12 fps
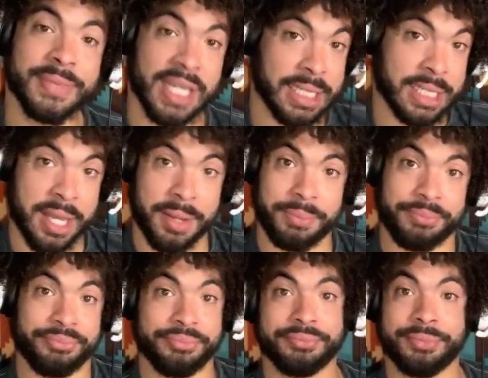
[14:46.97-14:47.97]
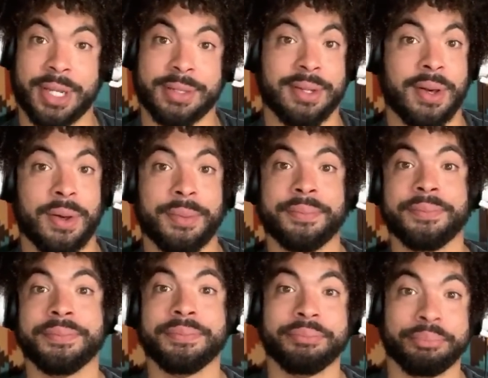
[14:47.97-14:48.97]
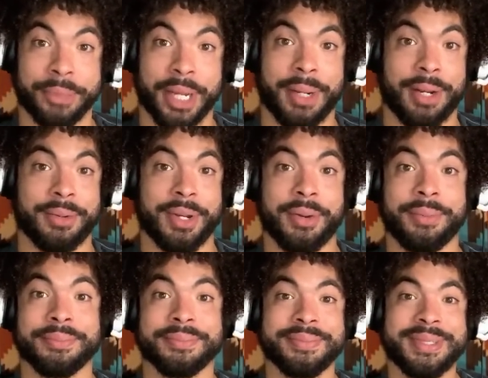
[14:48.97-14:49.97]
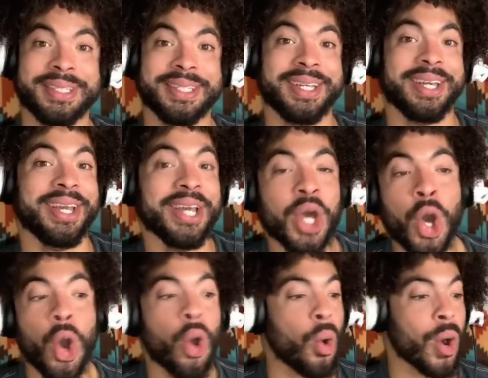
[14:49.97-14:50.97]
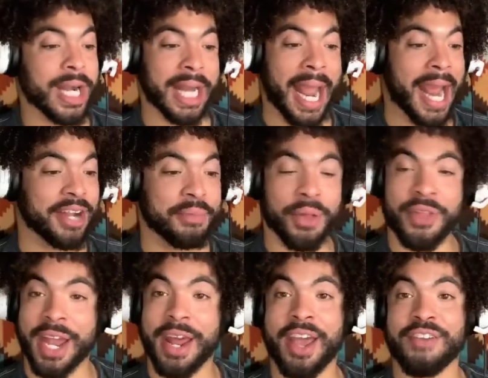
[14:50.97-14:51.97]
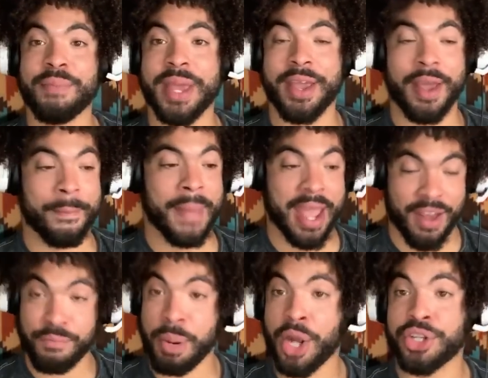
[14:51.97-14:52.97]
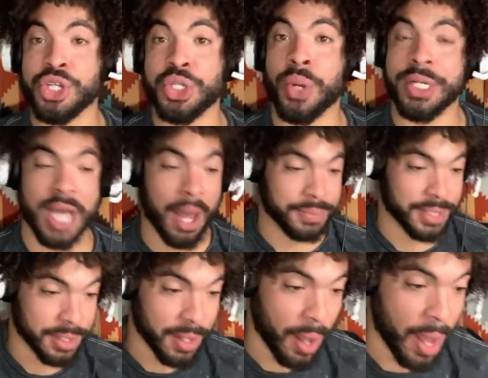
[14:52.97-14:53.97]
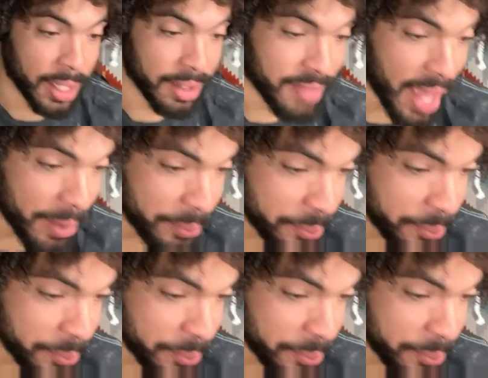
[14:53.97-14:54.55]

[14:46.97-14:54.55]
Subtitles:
That's it. That's all. No. Or an animal that I have may have purchased or adopted. All of that.